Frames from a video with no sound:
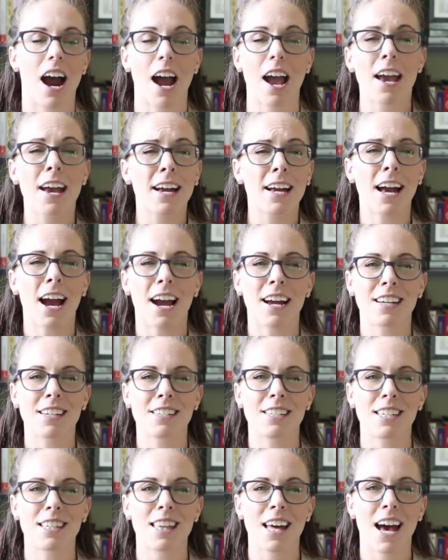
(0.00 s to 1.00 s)
I
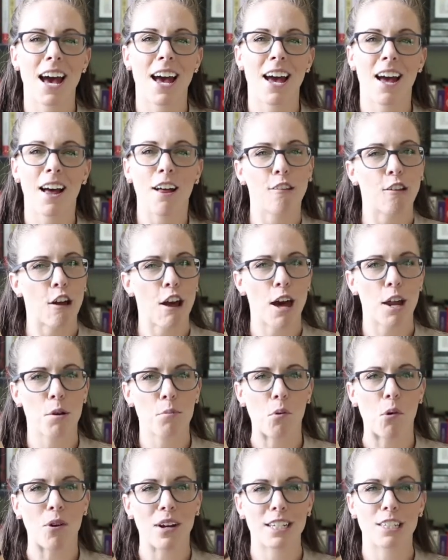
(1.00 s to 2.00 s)
kind of did that
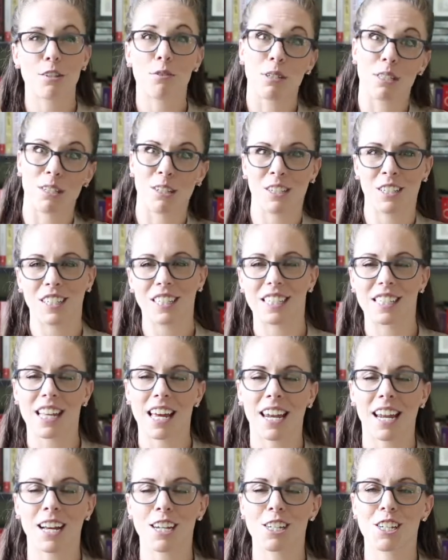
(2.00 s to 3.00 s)
at a point to a certain
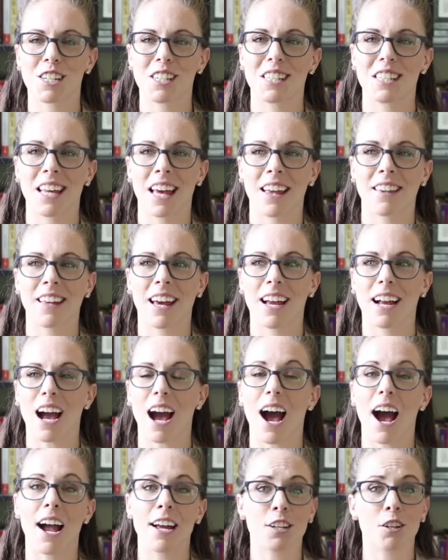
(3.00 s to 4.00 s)
extent, I should say.
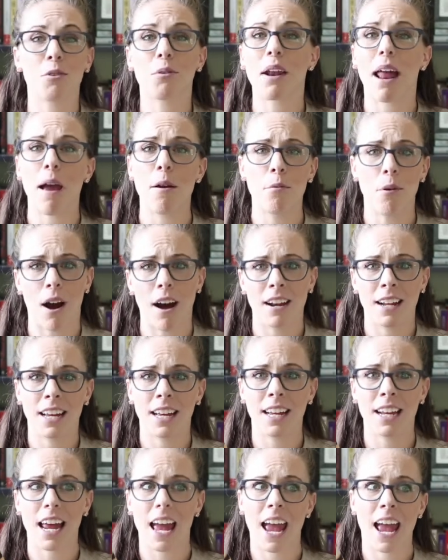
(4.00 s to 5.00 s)
Like, I knew what I
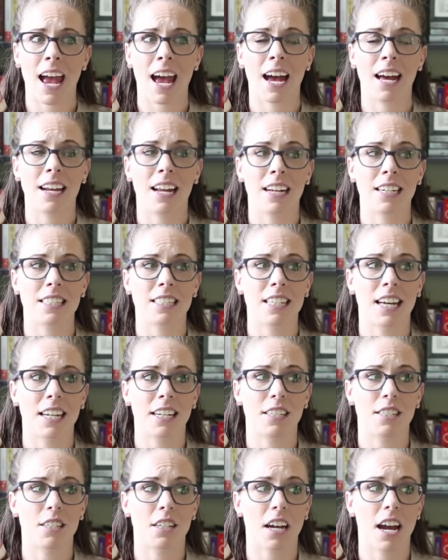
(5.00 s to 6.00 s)
wanted, and I
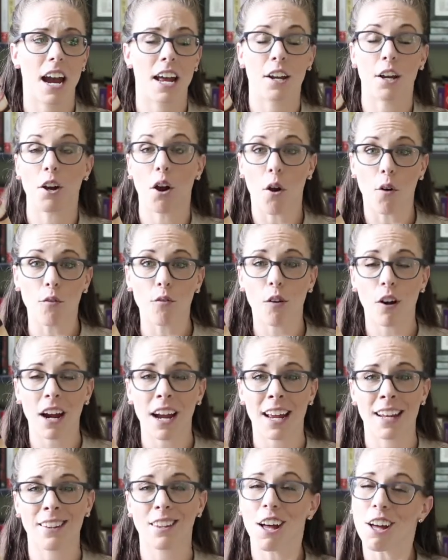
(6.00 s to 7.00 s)
decided to kind of go for
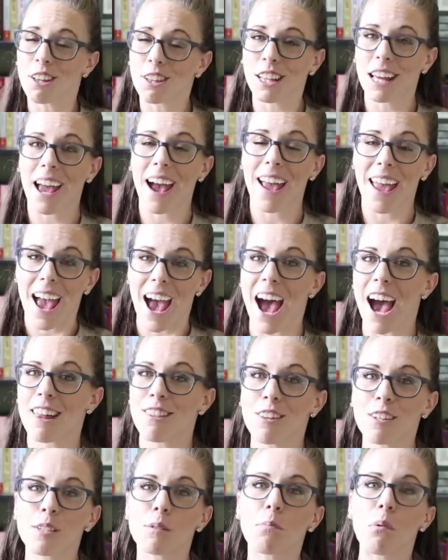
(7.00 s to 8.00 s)
it, and luckily I
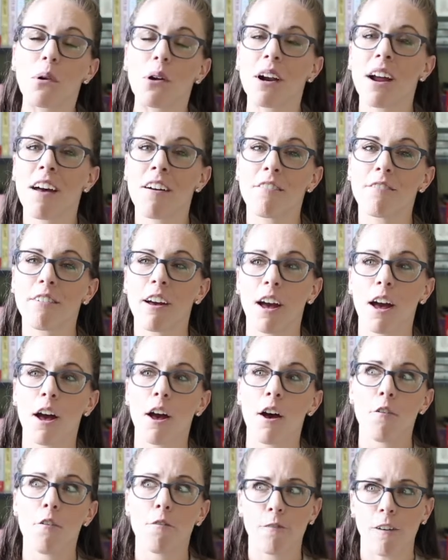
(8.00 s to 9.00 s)
had the support of
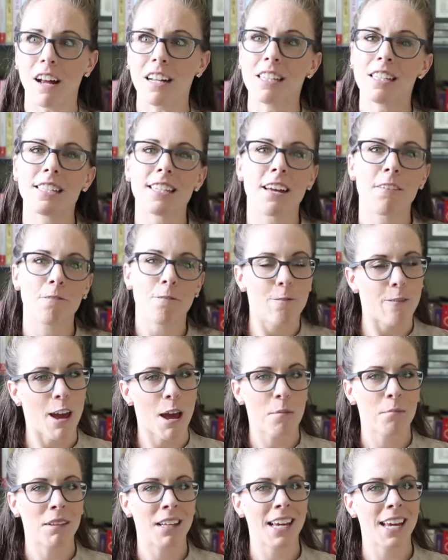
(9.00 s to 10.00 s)
friends and
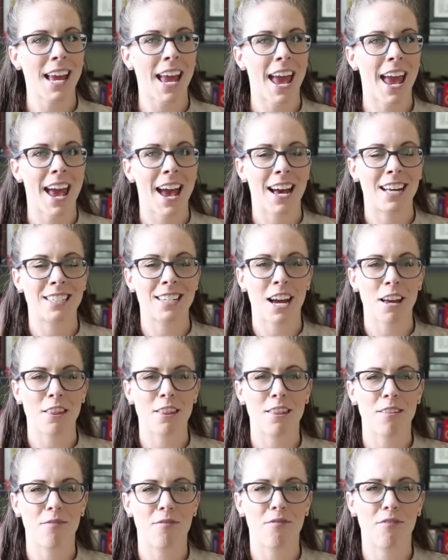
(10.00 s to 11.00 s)
family, and
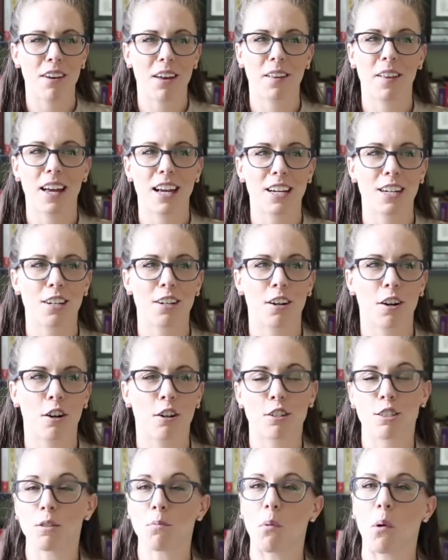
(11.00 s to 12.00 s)
I feel like
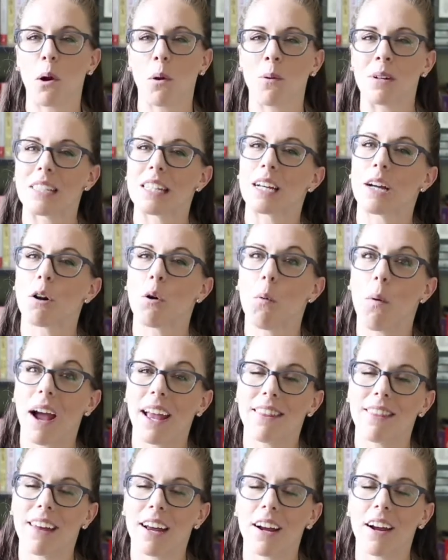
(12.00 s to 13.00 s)
her support wasn't
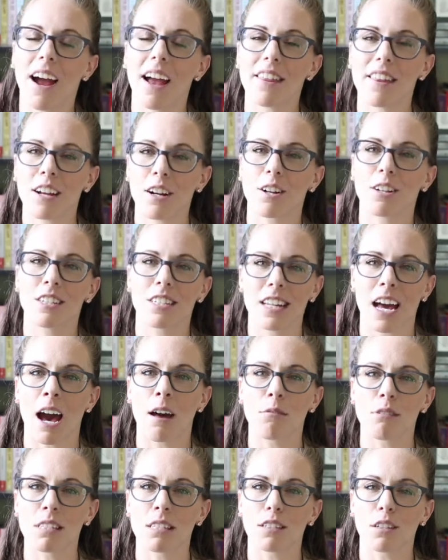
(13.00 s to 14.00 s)
quite there. I think her
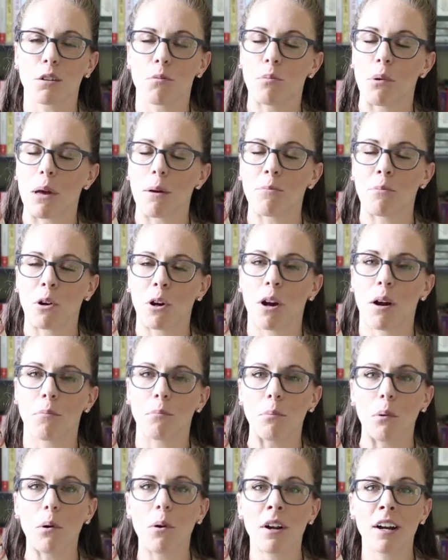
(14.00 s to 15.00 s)
dad was a little bit more
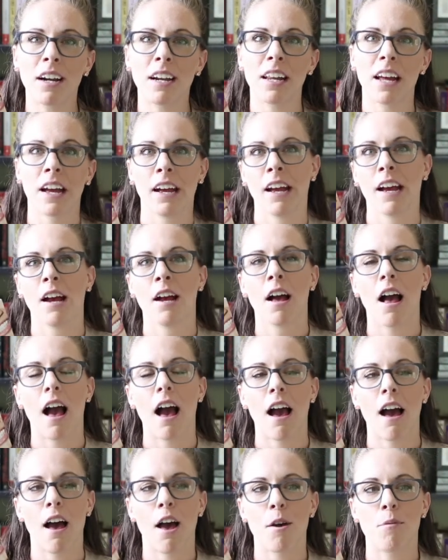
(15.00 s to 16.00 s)
on board,
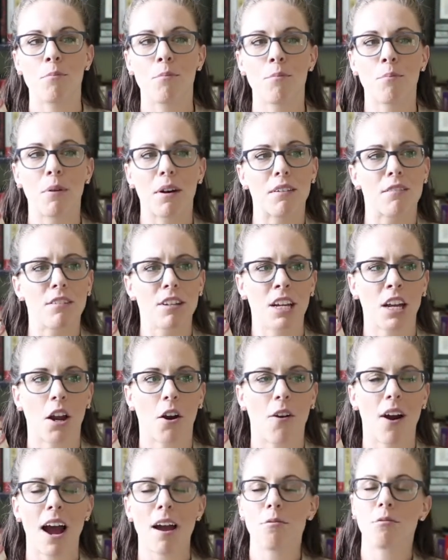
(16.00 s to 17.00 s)
um, but, you
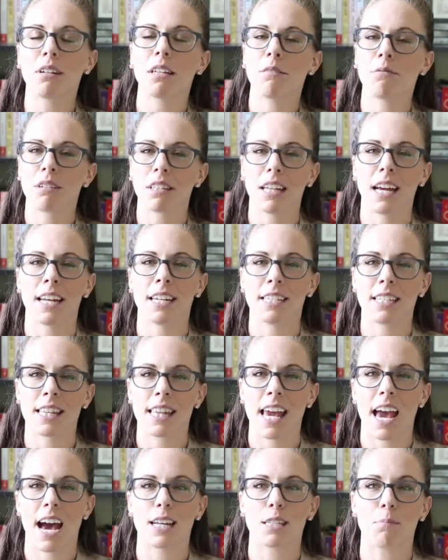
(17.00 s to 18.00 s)
know, I really related to
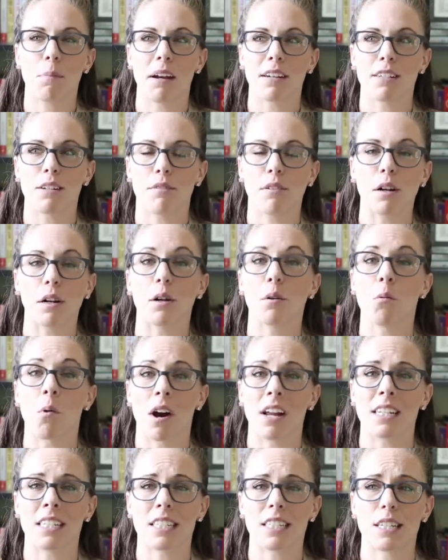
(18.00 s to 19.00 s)
the aspect of her
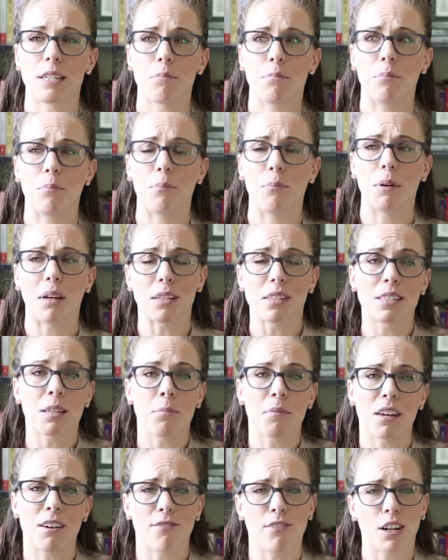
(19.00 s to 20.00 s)
wanting to build
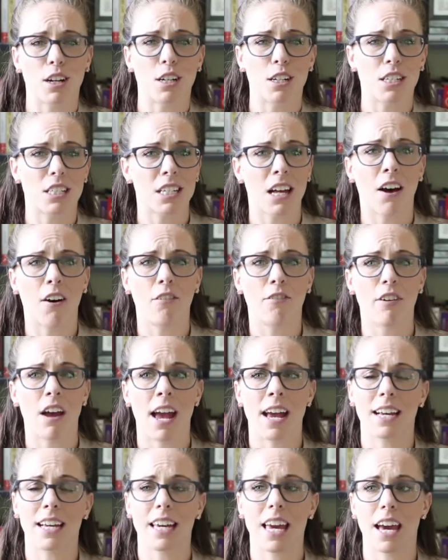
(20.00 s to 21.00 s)
something for herself
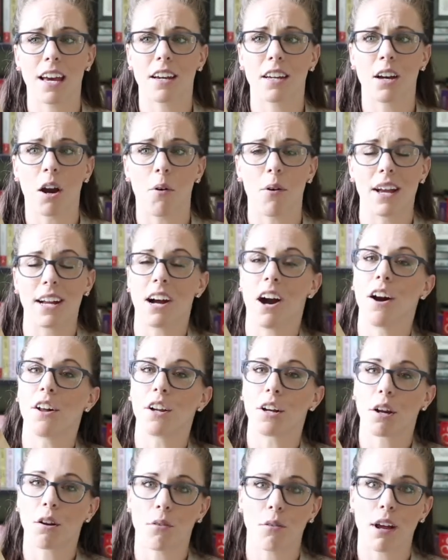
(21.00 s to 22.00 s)
and get going
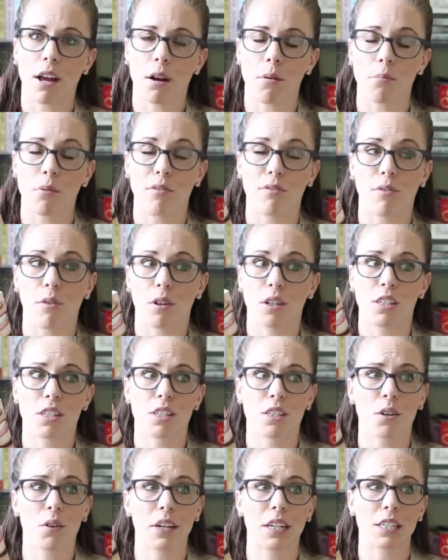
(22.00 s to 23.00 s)
on a career before
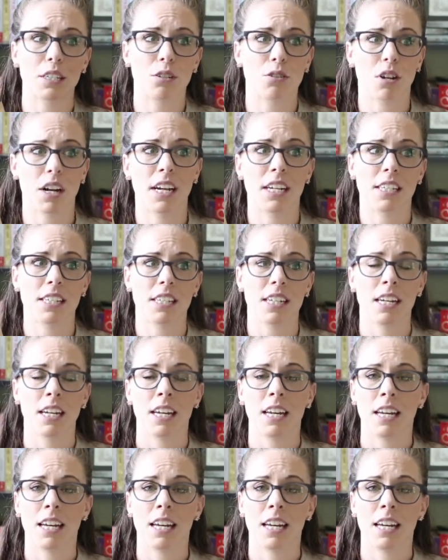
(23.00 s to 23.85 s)
just going straight